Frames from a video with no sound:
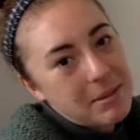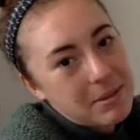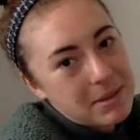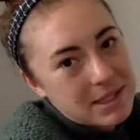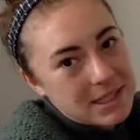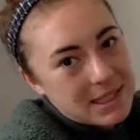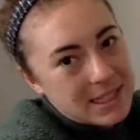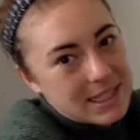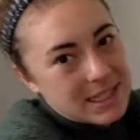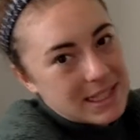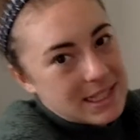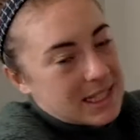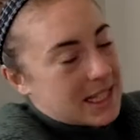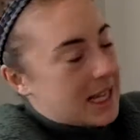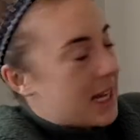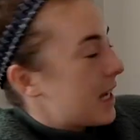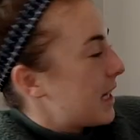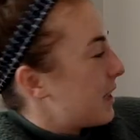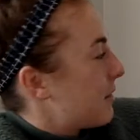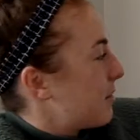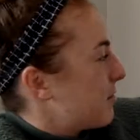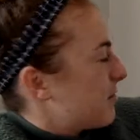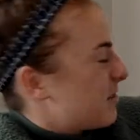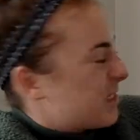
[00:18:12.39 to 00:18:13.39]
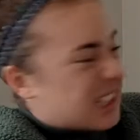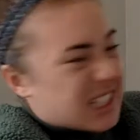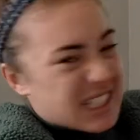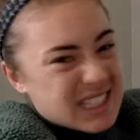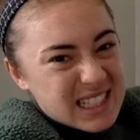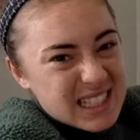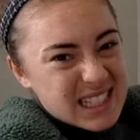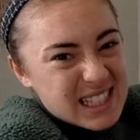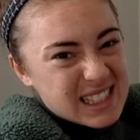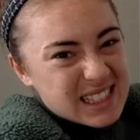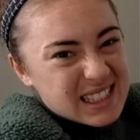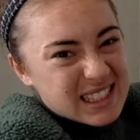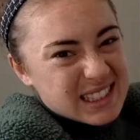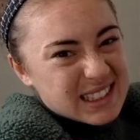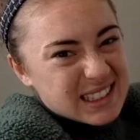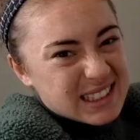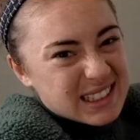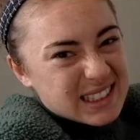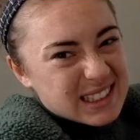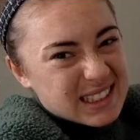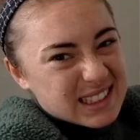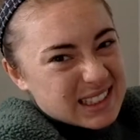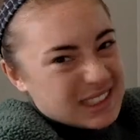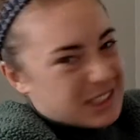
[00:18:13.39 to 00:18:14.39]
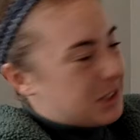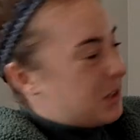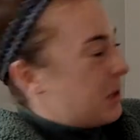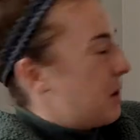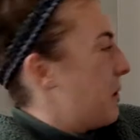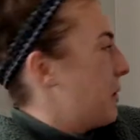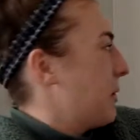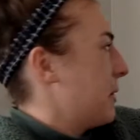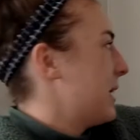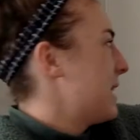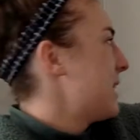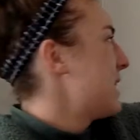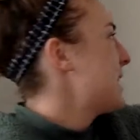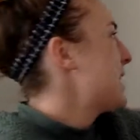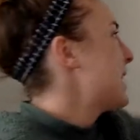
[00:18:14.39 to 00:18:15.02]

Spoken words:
as this side, does it? No, this